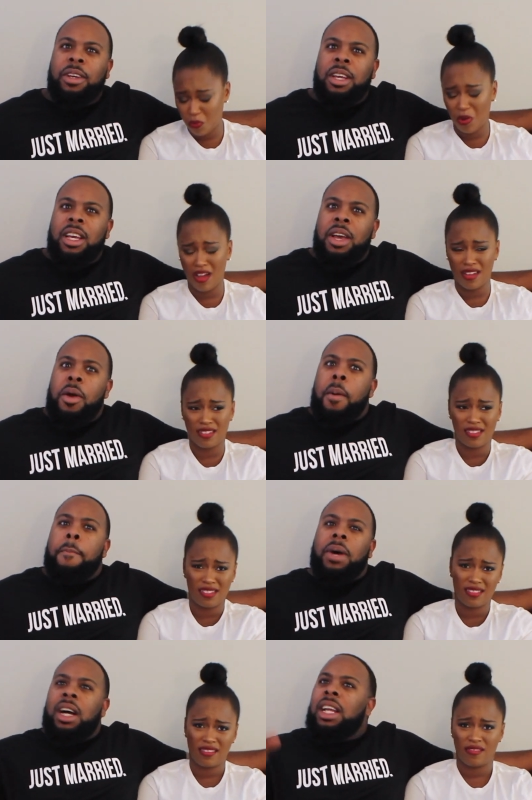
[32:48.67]
Speaker 1: He was.
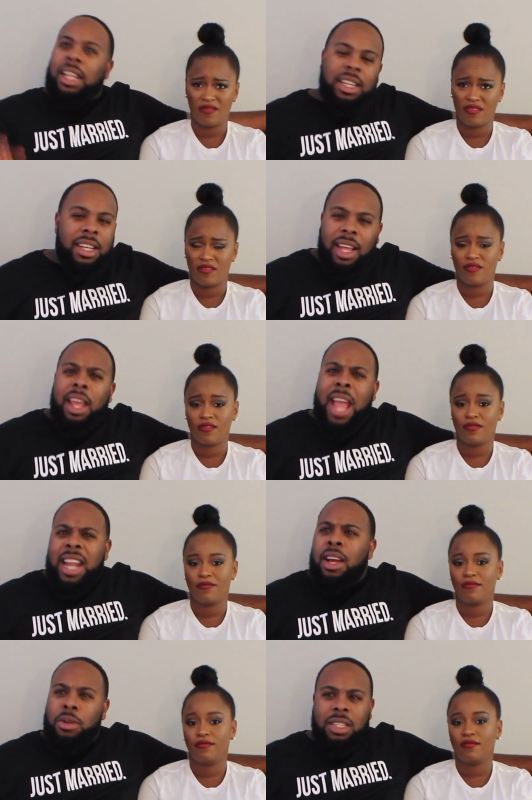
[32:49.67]
But he
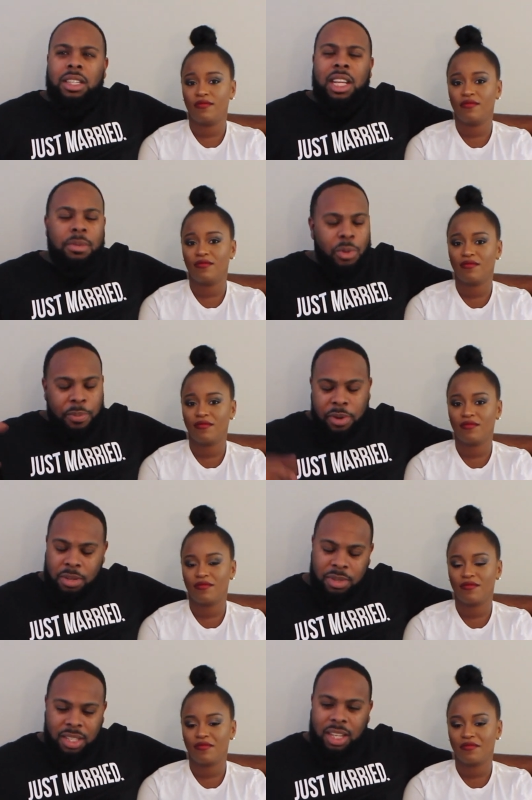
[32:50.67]
had to go to sleep. So we
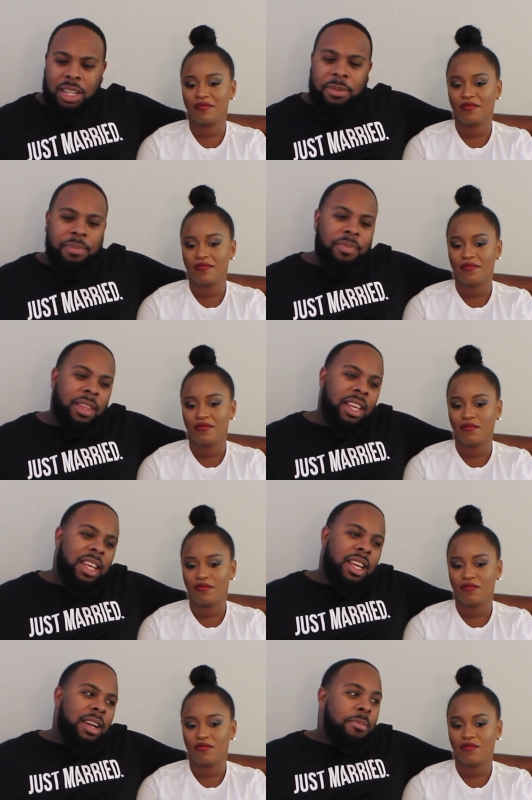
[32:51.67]
put him to sleep.
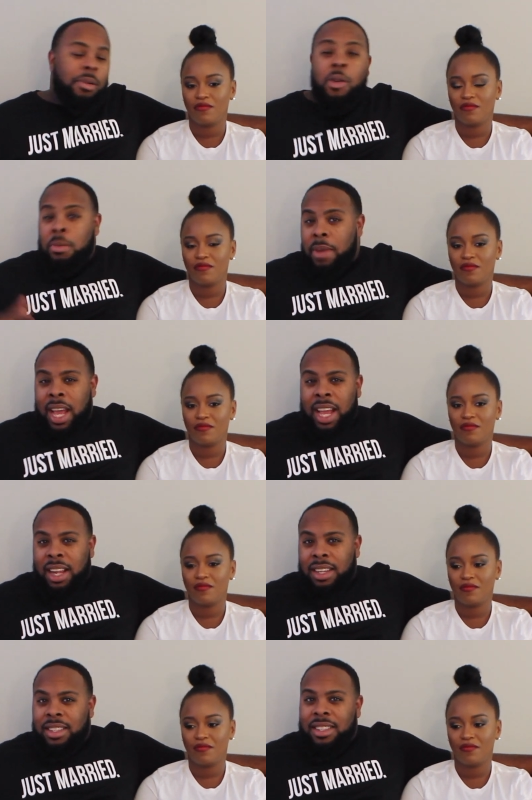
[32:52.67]

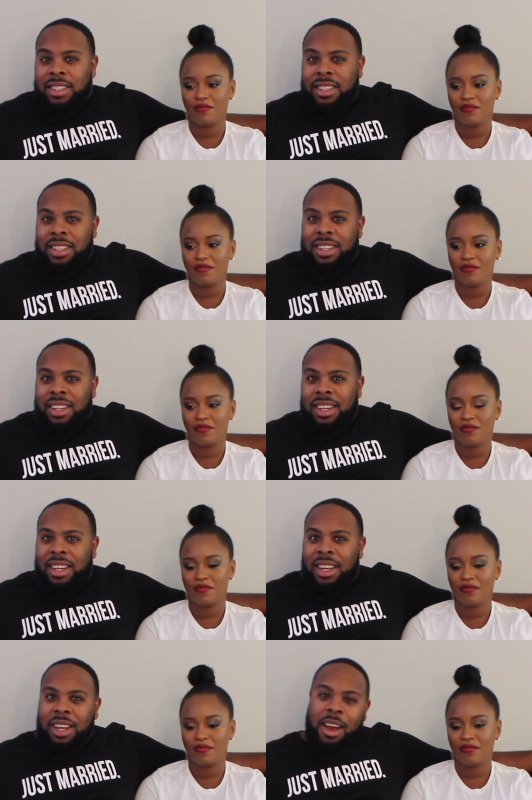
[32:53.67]
Brodeman's
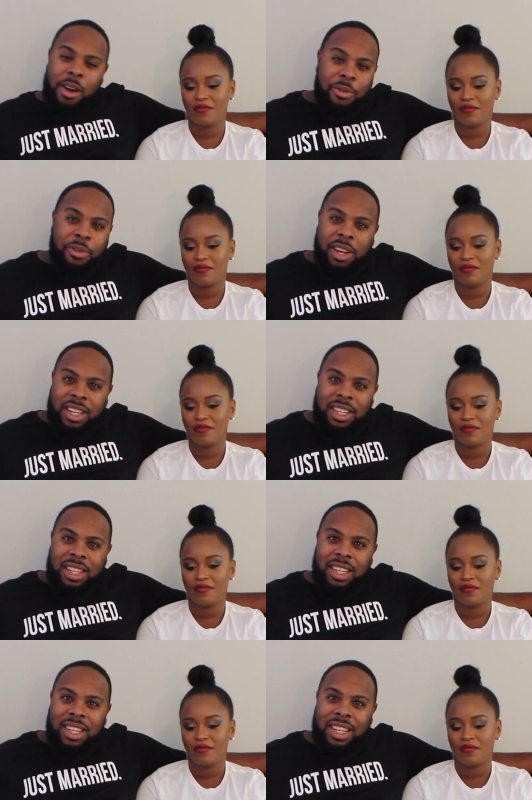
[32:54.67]
girlfriend
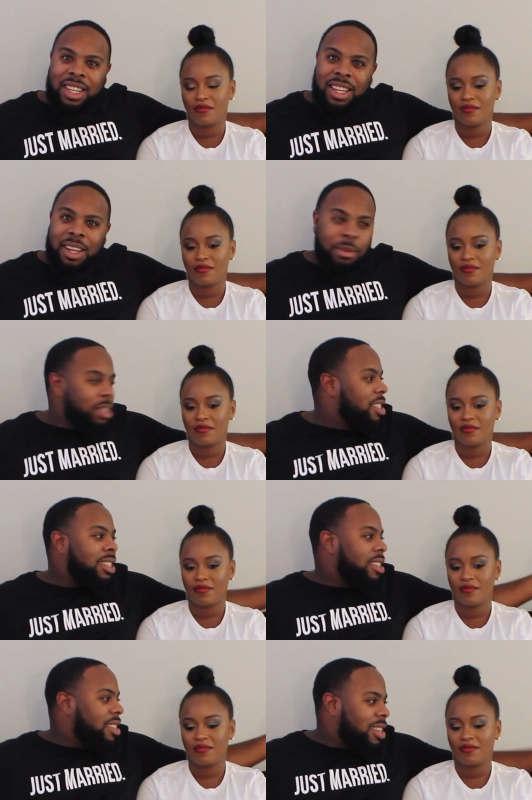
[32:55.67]
was
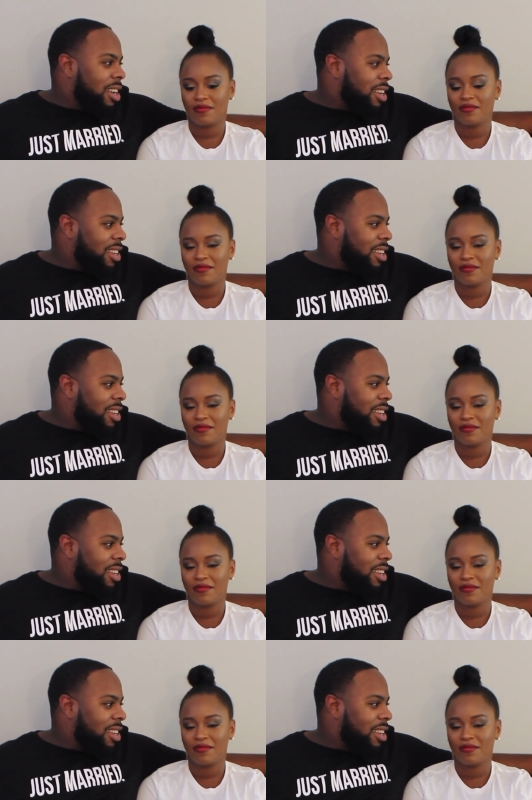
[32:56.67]
just as turned.